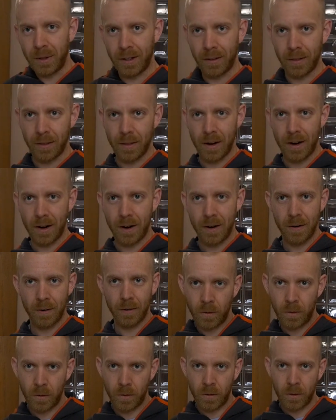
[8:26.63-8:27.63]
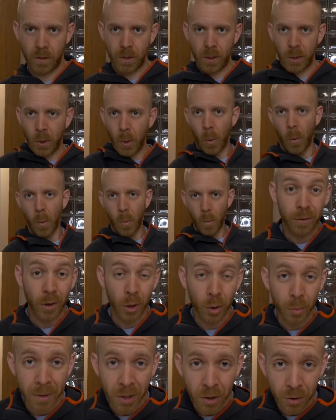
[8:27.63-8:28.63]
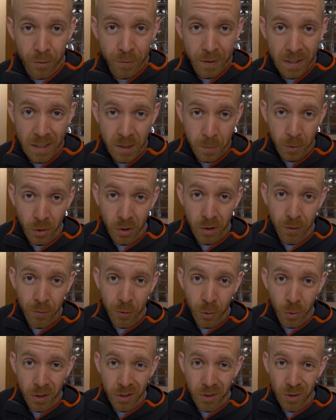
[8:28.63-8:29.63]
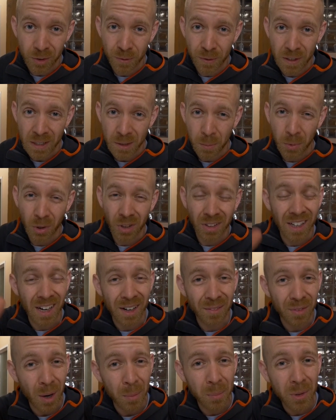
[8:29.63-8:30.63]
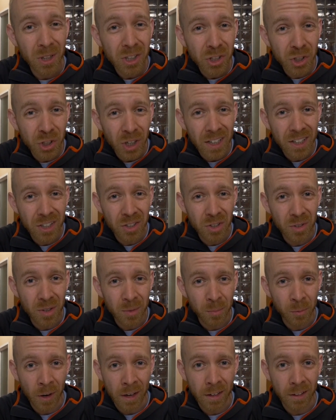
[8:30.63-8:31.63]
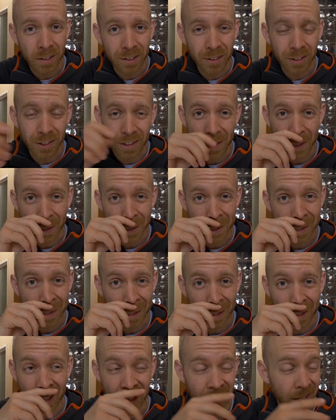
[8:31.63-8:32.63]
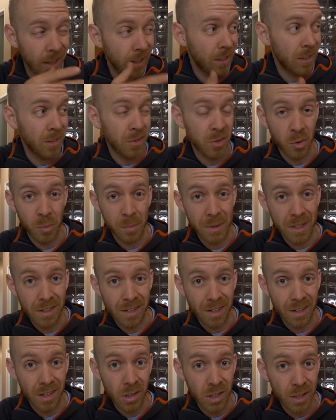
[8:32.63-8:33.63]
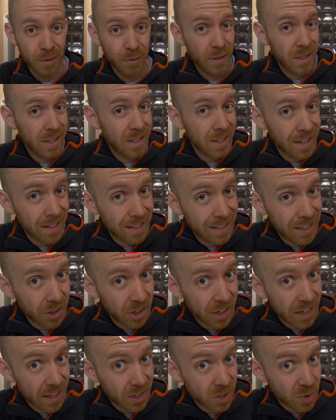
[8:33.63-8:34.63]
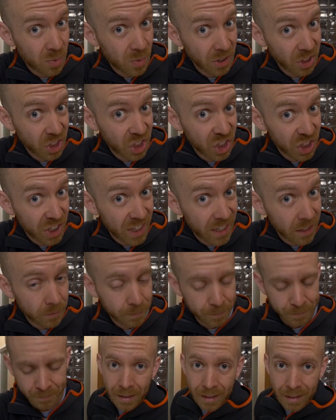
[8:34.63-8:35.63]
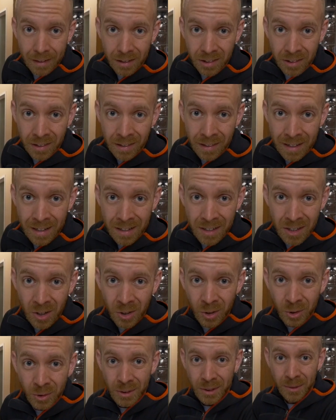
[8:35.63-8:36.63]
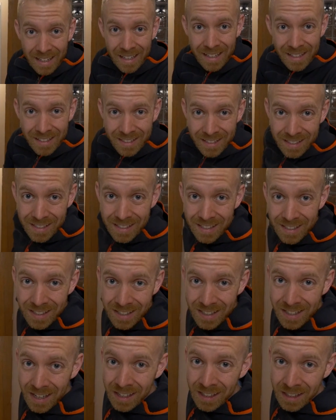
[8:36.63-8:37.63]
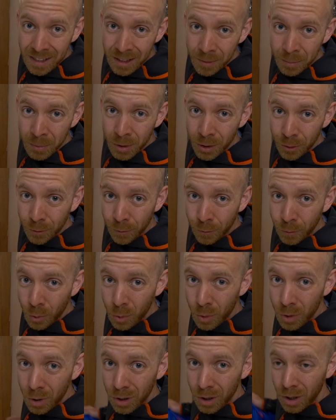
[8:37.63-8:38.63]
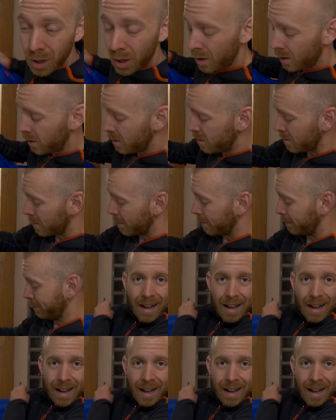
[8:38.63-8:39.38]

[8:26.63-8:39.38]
like there Follow me on Facebook if you want to do a Facebook Live. I'm going to try to do them regularly on Sunday night because nobody's in the office and the internet is really good here. And on that note, it is time for home.